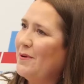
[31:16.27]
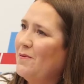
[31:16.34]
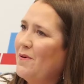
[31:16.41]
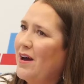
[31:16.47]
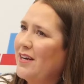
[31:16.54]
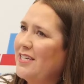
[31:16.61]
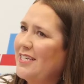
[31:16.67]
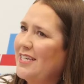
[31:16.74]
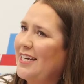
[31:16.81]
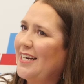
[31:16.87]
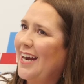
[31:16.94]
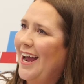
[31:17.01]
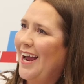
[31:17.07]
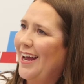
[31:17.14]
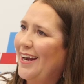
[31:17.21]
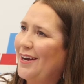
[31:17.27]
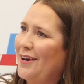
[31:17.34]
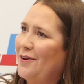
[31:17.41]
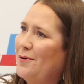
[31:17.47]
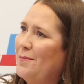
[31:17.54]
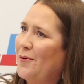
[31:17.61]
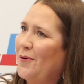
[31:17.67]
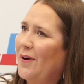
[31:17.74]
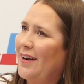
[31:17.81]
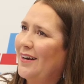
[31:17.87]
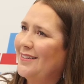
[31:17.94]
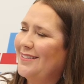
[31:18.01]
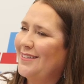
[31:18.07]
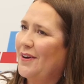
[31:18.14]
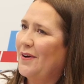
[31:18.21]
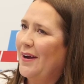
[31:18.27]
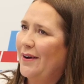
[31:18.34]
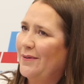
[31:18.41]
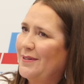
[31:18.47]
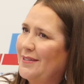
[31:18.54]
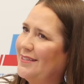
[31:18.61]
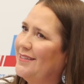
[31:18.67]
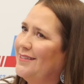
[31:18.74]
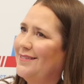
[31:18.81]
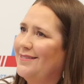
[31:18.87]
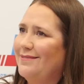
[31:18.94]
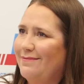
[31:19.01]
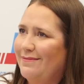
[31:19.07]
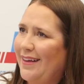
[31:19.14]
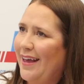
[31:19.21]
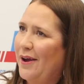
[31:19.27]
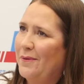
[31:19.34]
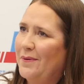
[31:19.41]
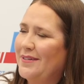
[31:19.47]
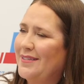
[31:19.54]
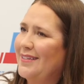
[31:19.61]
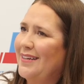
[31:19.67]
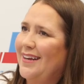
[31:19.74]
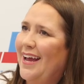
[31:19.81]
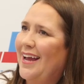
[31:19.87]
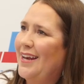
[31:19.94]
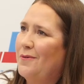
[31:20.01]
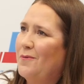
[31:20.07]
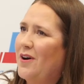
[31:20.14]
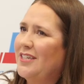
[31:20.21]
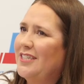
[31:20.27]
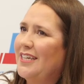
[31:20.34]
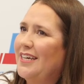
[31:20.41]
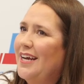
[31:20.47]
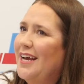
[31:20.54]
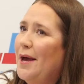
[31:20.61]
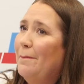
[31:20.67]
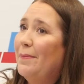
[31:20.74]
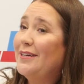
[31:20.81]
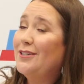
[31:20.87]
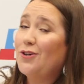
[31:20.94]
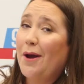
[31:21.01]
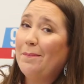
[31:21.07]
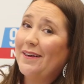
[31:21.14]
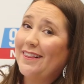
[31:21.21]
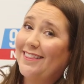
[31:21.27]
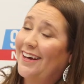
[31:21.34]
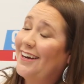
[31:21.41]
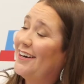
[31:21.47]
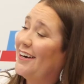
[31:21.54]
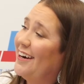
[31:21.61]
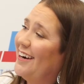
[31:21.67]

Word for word: watched it. I had a newborn, and so I was... I wasn't. I didn't watch it. But Tropic Thunder